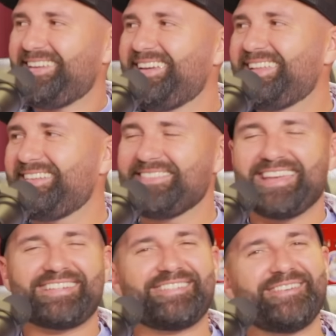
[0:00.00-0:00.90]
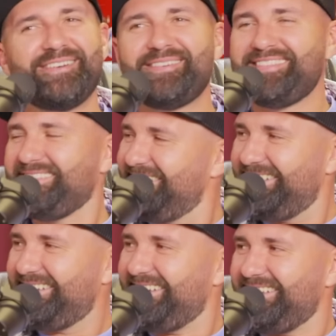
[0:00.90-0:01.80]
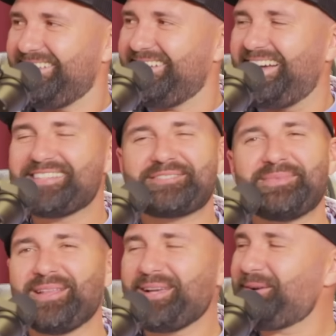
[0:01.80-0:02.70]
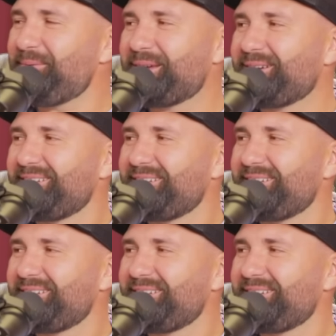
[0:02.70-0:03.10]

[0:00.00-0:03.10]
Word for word: I'm like, dude, I smell like I Tom smell Brady. like a winner.